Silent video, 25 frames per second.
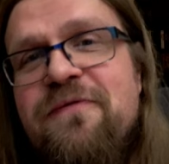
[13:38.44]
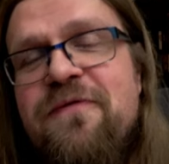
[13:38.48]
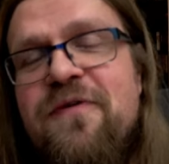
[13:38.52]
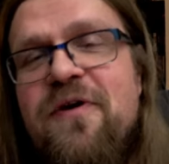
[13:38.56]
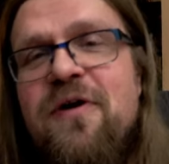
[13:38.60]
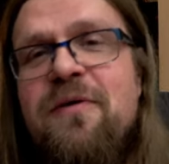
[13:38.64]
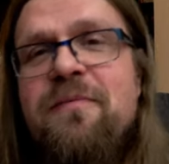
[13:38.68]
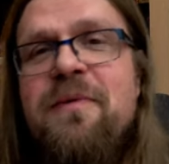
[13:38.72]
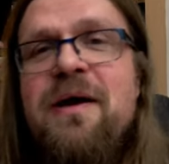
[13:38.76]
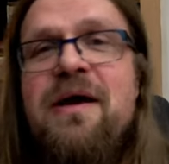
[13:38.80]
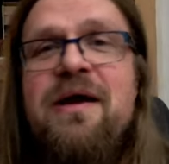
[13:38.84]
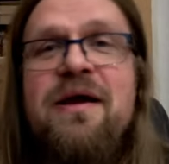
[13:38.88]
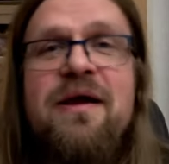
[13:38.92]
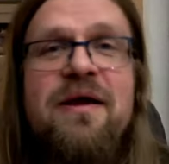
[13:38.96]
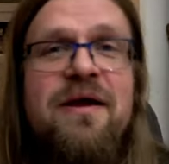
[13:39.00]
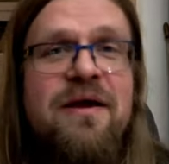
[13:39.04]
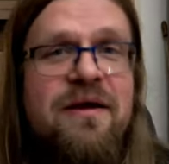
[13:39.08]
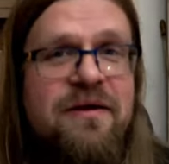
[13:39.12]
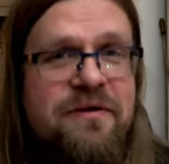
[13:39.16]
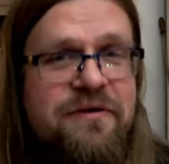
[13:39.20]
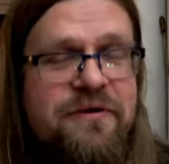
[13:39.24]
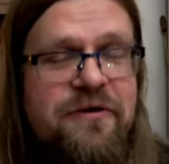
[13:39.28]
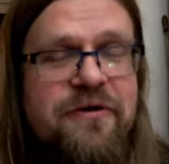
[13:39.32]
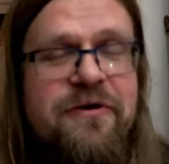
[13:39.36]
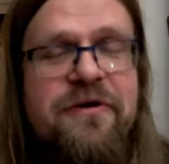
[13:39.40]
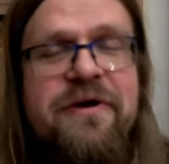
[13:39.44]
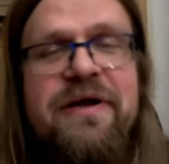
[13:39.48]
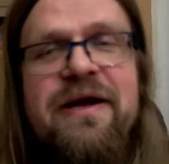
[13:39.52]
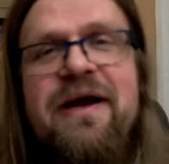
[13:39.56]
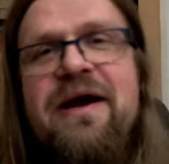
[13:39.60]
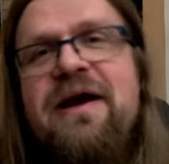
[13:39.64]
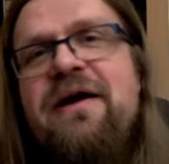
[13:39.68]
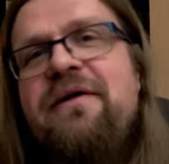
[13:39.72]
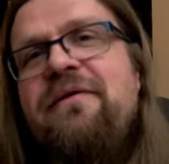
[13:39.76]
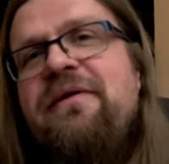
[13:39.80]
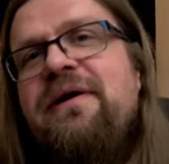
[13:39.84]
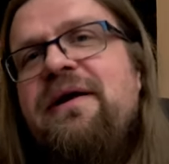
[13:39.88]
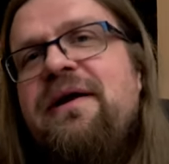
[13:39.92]
from Dirty
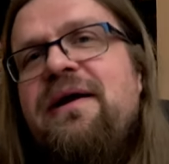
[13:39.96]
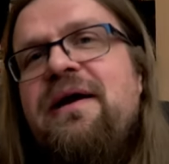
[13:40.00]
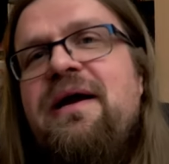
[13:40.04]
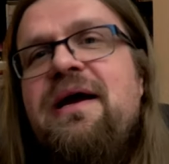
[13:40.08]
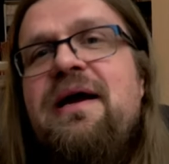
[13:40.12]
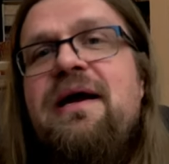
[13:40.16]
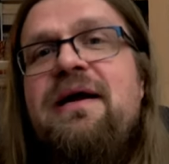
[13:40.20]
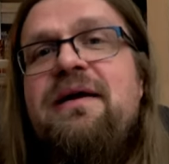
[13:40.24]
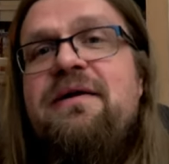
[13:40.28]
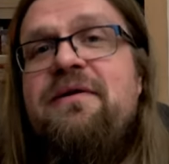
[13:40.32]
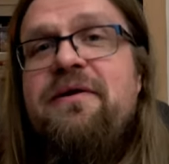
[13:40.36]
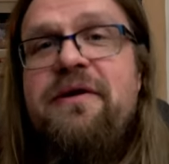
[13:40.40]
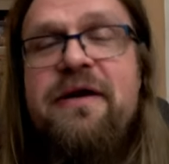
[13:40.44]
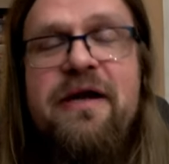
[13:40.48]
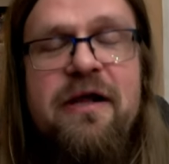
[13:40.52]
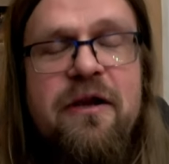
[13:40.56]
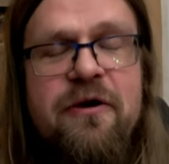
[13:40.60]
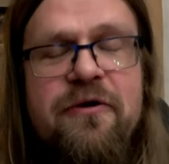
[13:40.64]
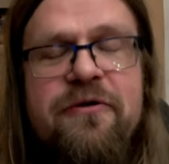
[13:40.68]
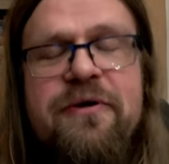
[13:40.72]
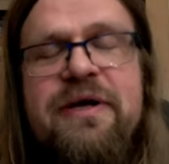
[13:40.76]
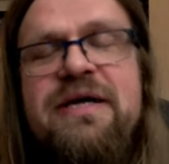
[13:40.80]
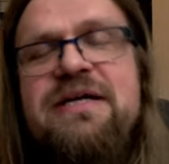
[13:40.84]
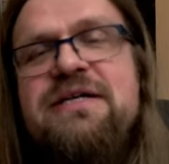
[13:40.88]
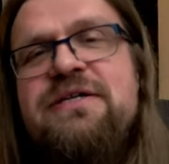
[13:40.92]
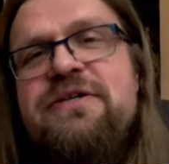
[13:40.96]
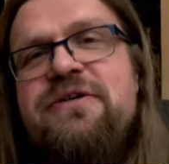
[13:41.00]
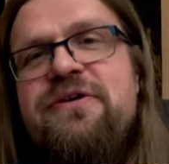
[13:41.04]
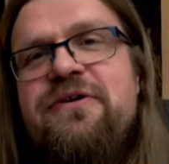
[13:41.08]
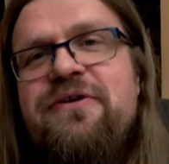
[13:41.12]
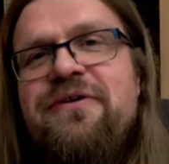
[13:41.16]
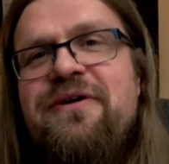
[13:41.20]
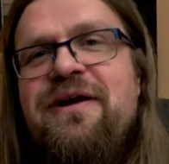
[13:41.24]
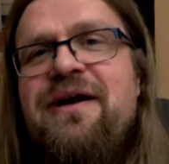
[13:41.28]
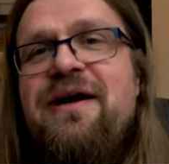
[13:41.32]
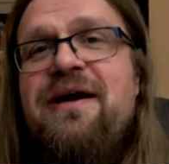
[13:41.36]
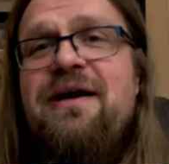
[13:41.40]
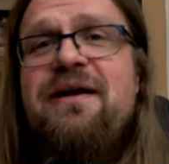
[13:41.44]
Harry and
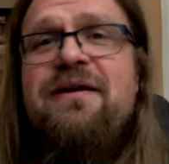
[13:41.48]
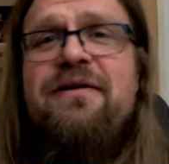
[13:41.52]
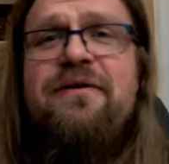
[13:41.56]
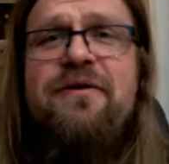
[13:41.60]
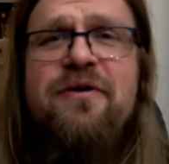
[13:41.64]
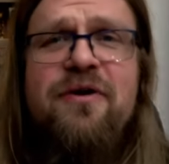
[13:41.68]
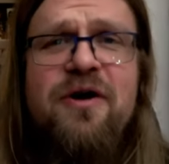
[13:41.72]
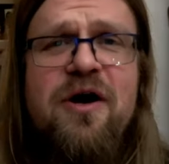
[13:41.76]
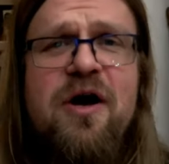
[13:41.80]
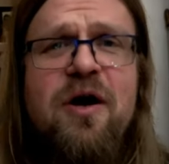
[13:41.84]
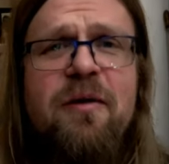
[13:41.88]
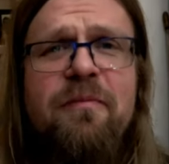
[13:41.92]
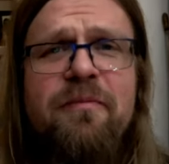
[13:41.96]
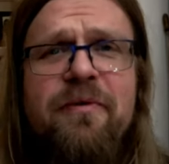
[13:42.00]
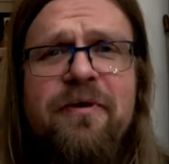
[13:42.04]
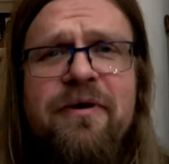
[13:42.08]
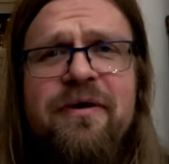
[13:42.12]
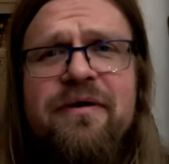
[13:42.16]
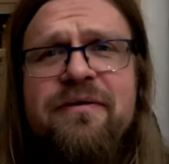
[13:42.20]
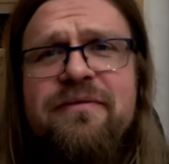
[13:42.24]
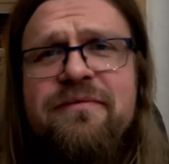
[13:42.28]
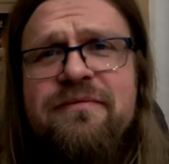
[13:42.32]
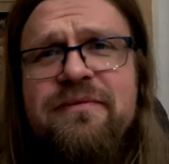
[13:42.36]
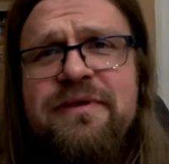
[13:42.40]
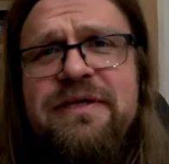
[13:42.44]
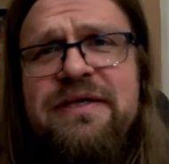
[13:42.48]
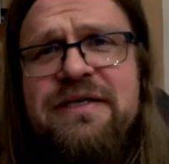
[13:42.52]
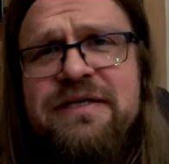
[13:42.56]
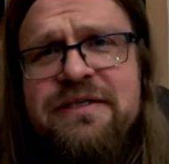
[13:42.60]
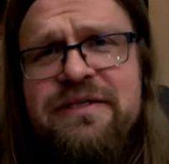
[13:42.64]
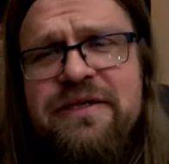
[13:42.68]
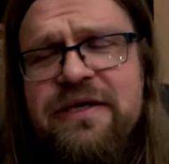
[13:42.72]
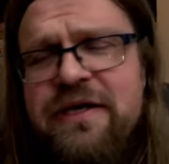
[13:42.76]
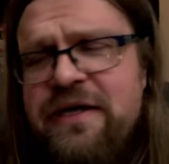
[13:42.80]
Hellraiser and Cobra is